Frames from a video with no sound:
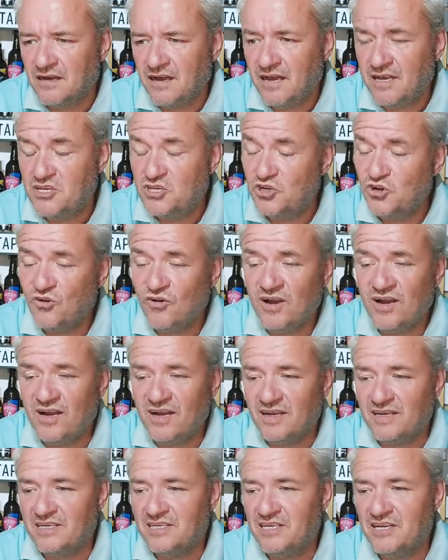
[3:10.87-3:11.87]
It's all
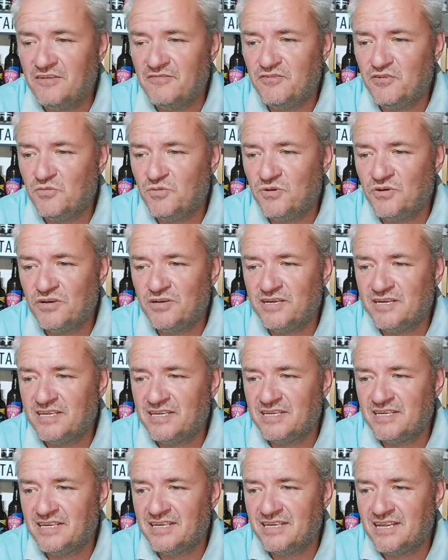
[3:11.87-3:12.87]
right. You know, if you're
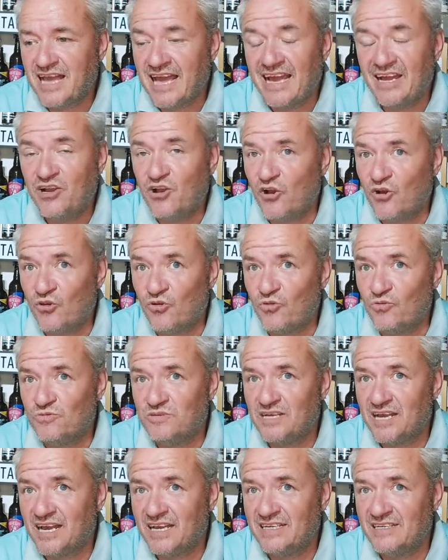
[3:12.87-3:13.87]
working in aircon all
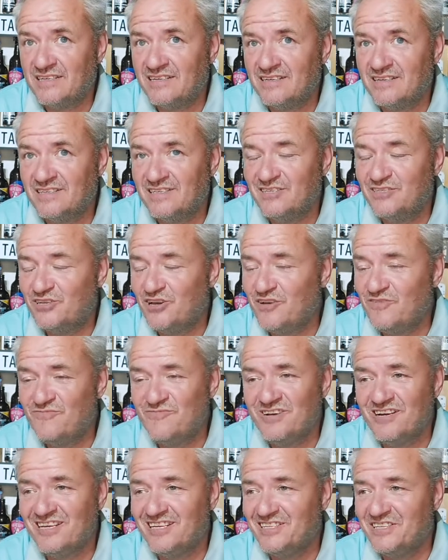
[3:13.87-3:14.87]
day, you don't
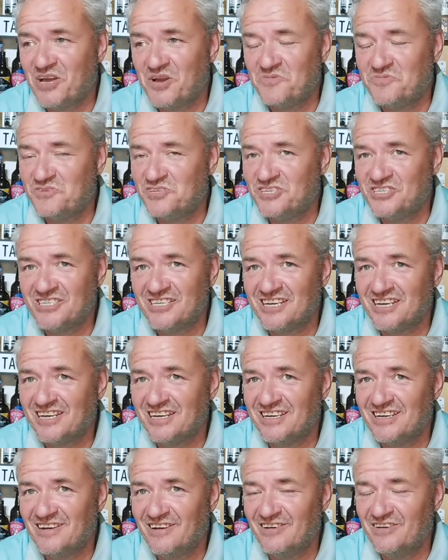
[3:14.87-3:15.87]
really notice it,
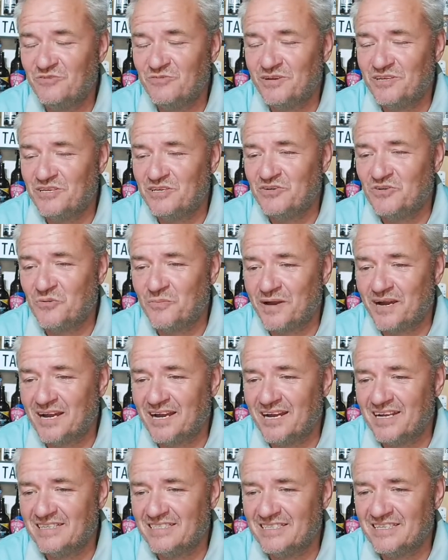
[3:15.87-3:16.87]
only when you come
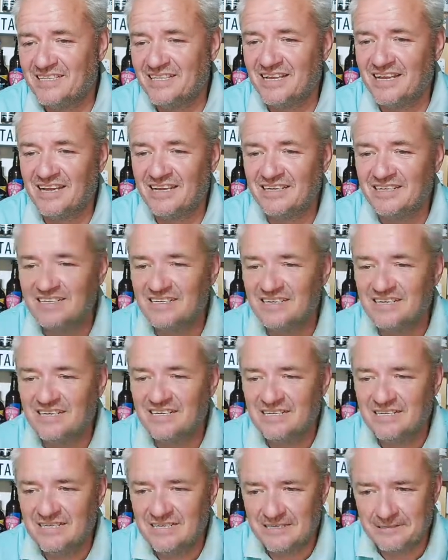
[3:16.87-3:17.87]
out and that.
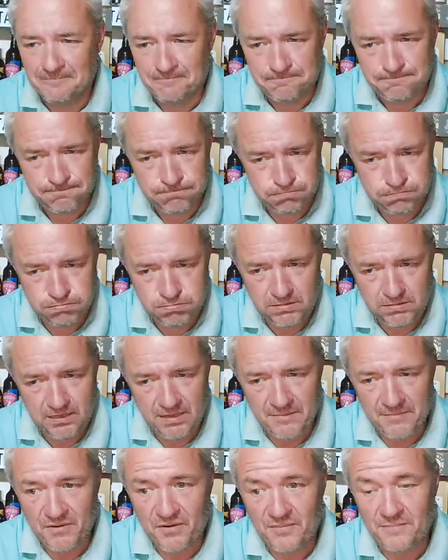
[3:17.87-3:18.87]

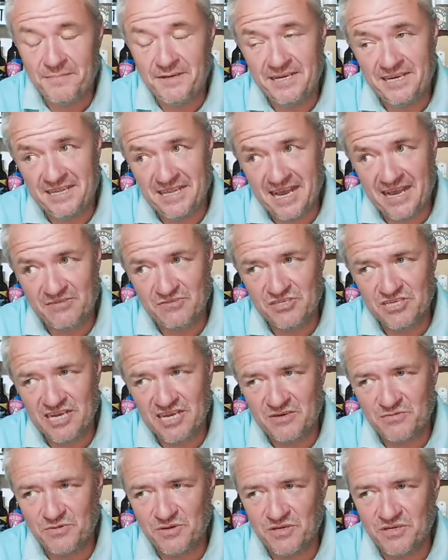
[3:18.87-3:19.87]
But being an
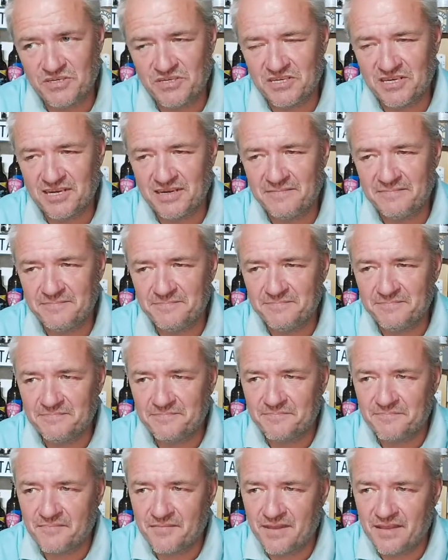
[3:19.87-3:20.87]
outside worker,
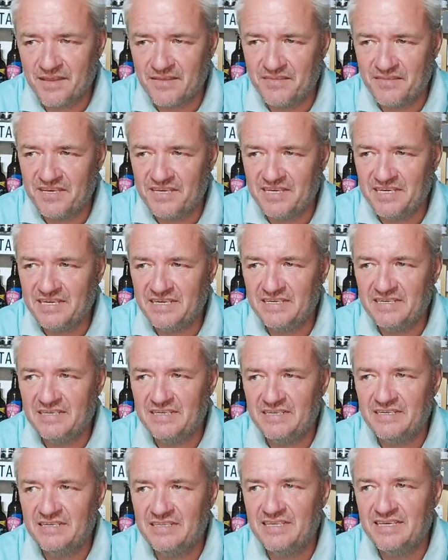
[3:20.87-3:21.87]
the
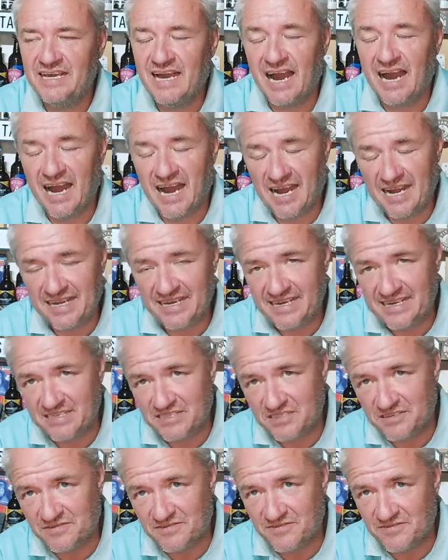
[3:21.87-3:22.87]
high
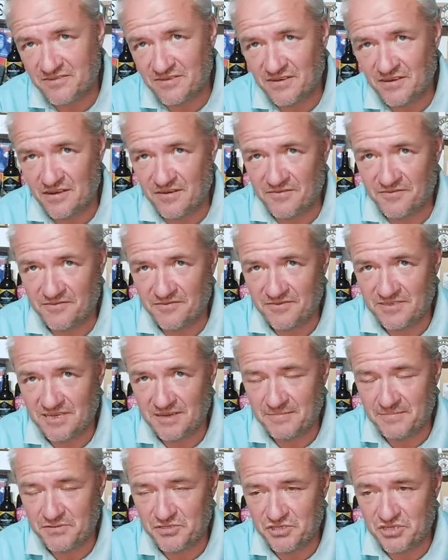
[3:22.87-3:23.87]
end of
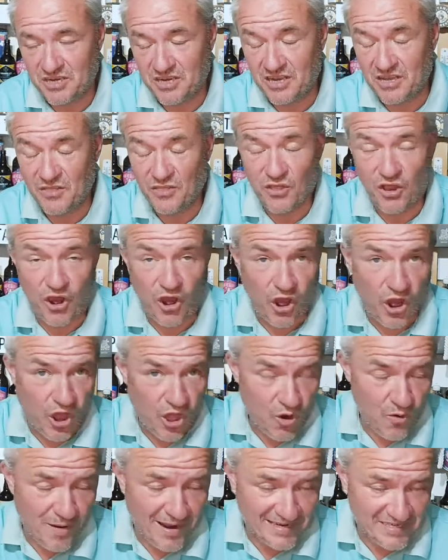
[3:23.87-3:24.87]
temperature, the
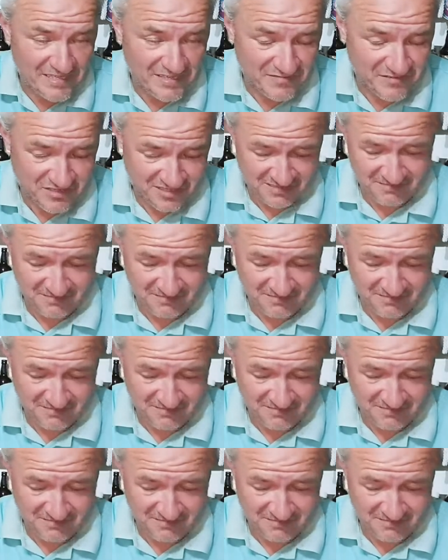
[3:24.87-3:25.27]
low end of